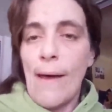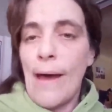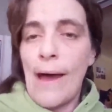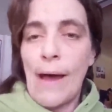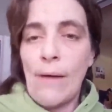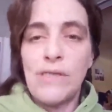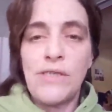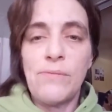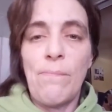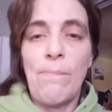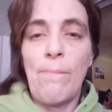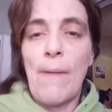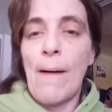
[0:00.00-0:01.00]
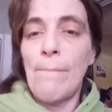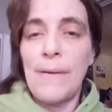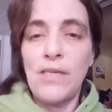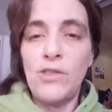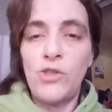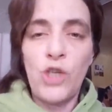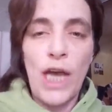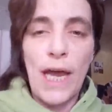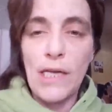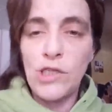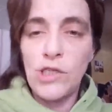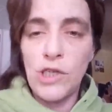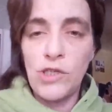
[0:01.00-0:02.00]
I was pumping
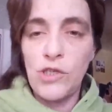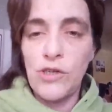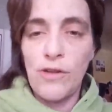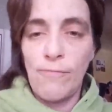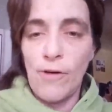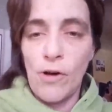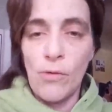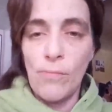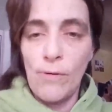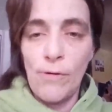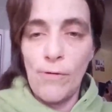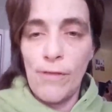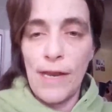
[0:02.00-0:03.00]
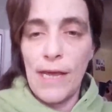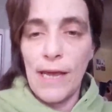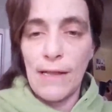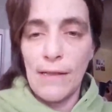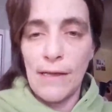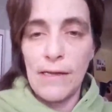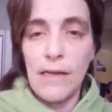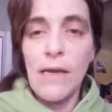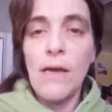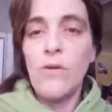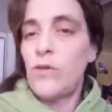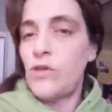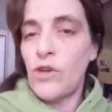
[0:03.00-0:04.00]
change into the phone booth in England
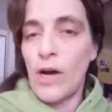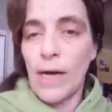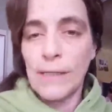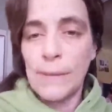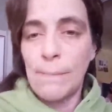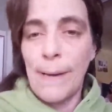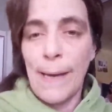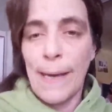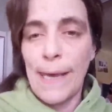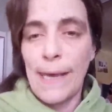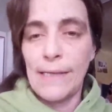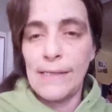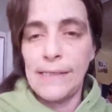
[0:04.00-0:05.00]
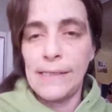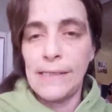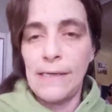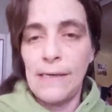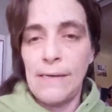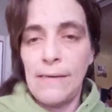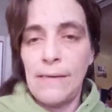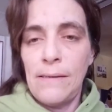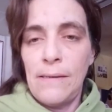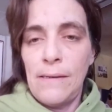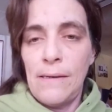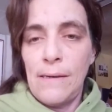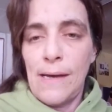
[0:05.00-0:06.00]
to talk to my kids.
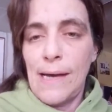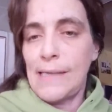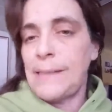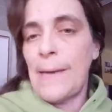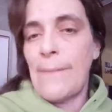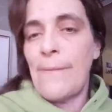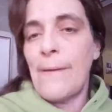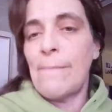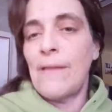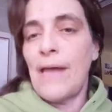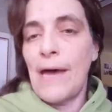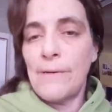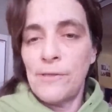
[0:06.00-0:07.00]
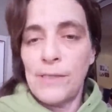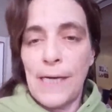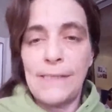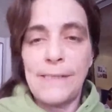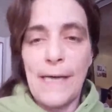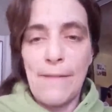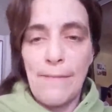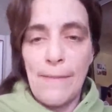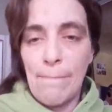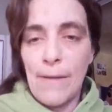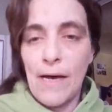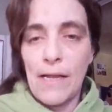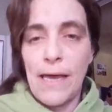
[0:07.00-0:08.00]
I sent them letters. I sent
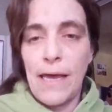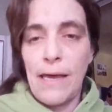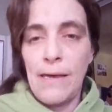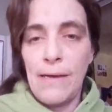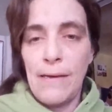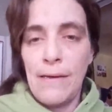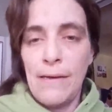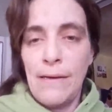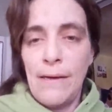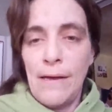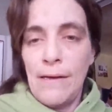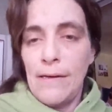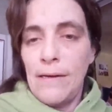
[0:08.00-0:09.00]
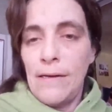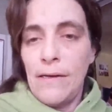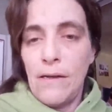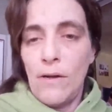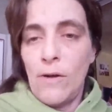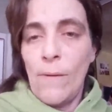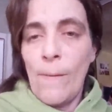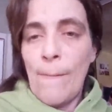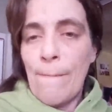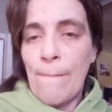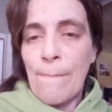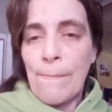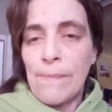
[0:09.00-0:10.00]
them money. You know,
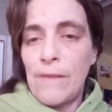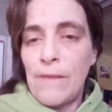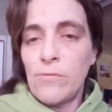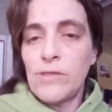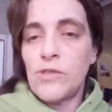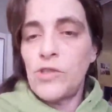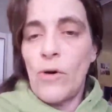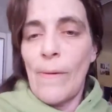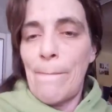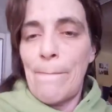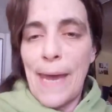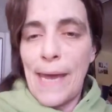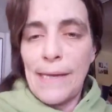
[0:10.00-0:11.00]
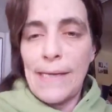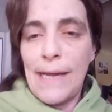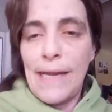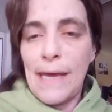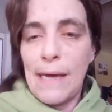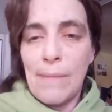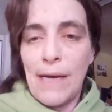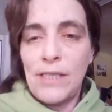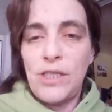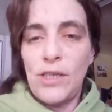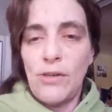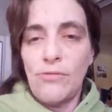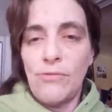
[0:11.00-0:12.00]
there was no abandoning my
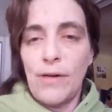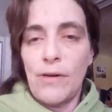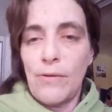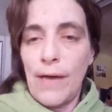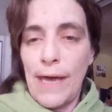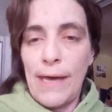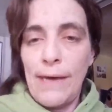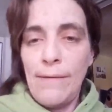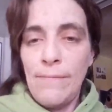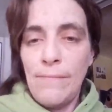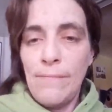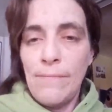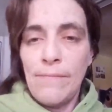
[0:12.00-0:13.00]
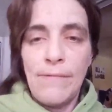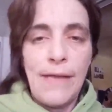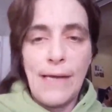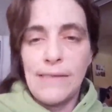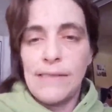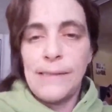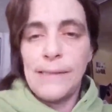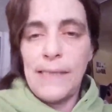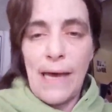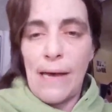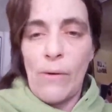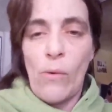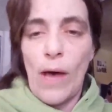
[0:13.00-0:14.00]
children, okay? That's
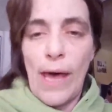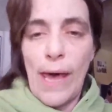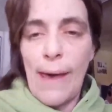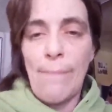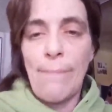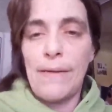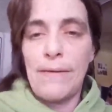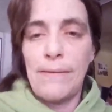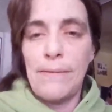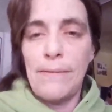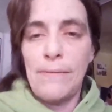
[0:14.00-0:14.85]
not what happened.